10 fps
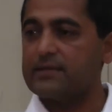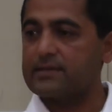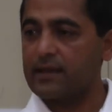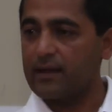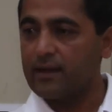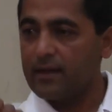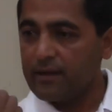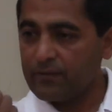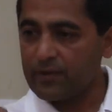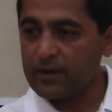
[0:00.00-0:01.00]
It's
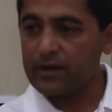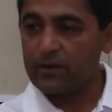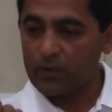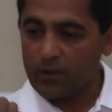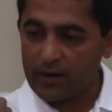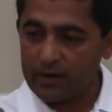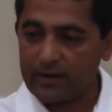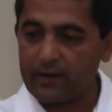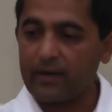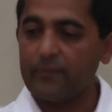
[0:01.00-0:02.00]
do not
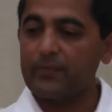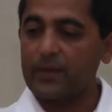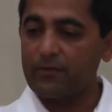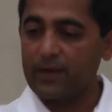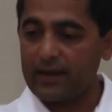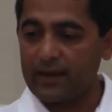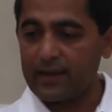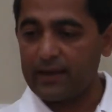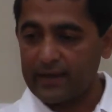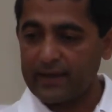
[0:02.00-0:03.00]
while
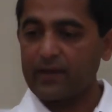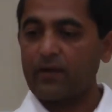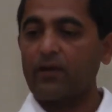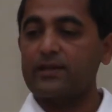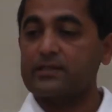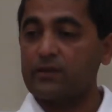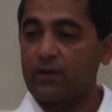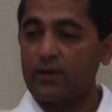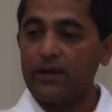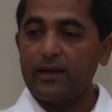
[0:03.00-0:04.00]
eating
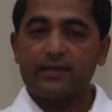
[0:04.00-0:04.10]
also.